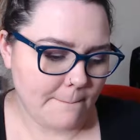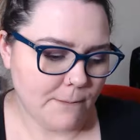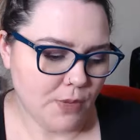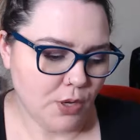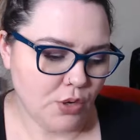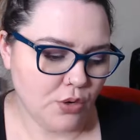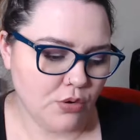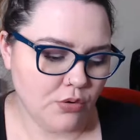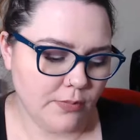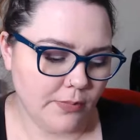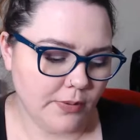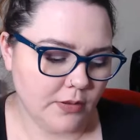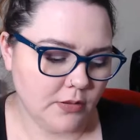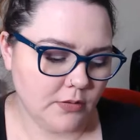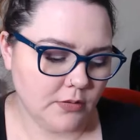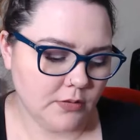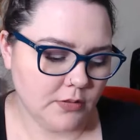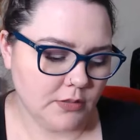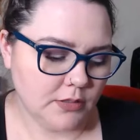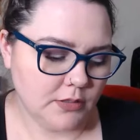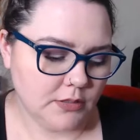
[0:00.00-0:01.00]
Poop.
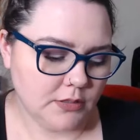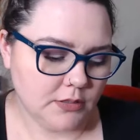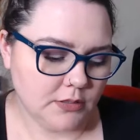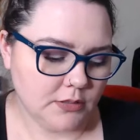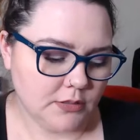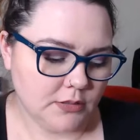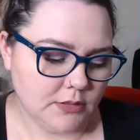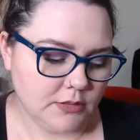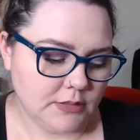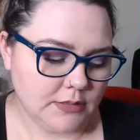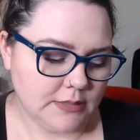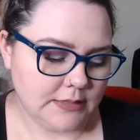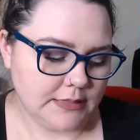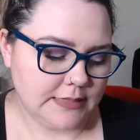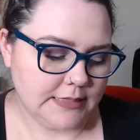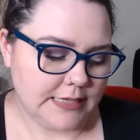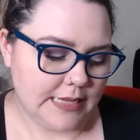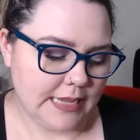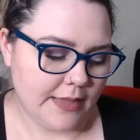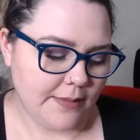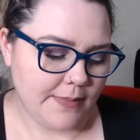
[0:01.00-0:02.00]

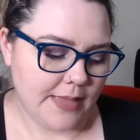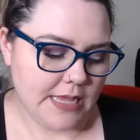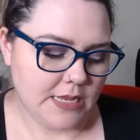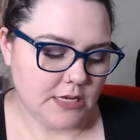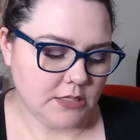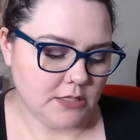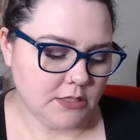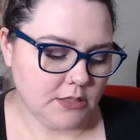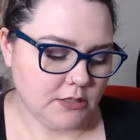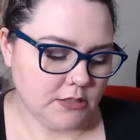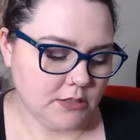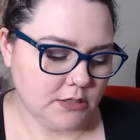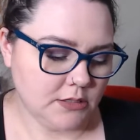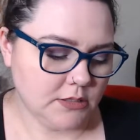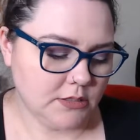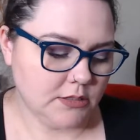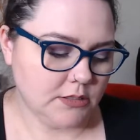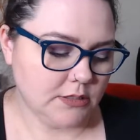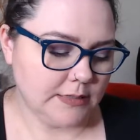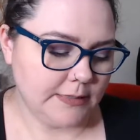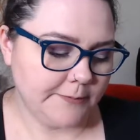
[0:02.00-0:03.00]
Damn it.
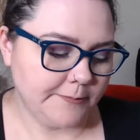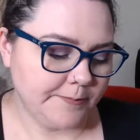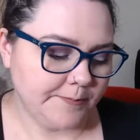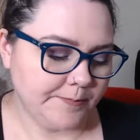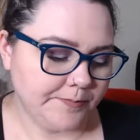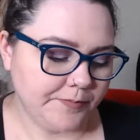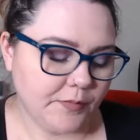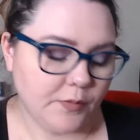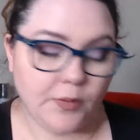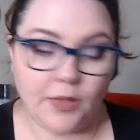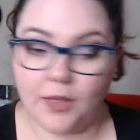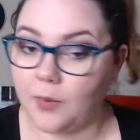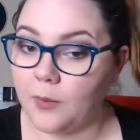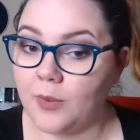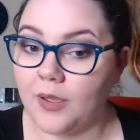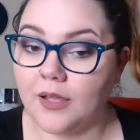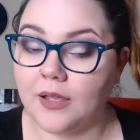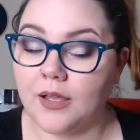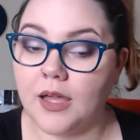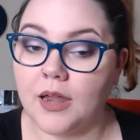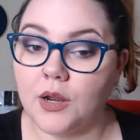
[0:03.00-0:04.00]
Okay, we
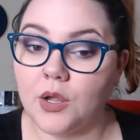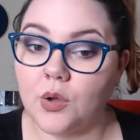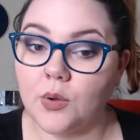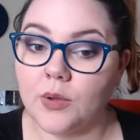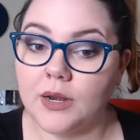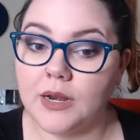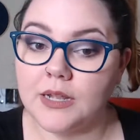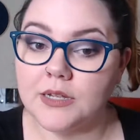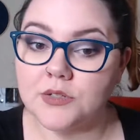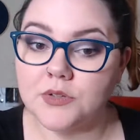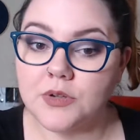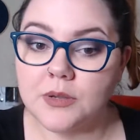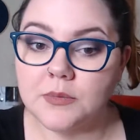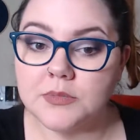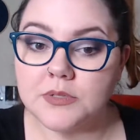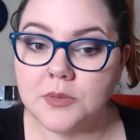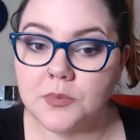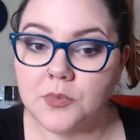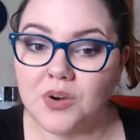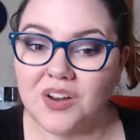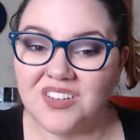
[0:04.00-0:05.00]
got to go get ice cream
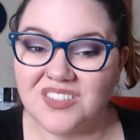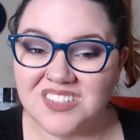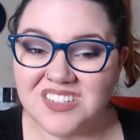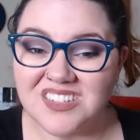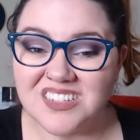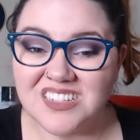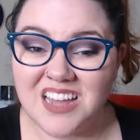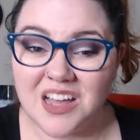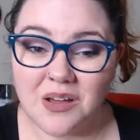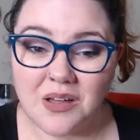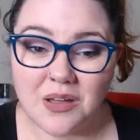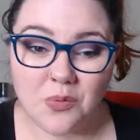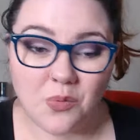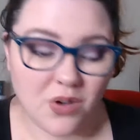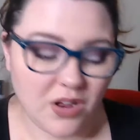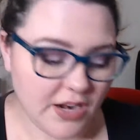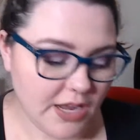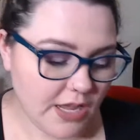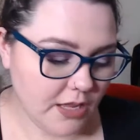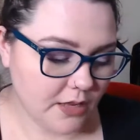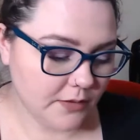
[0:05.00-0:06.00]
somewhere else because now I
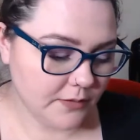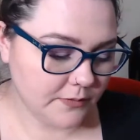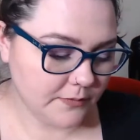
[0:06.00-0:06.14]
want it.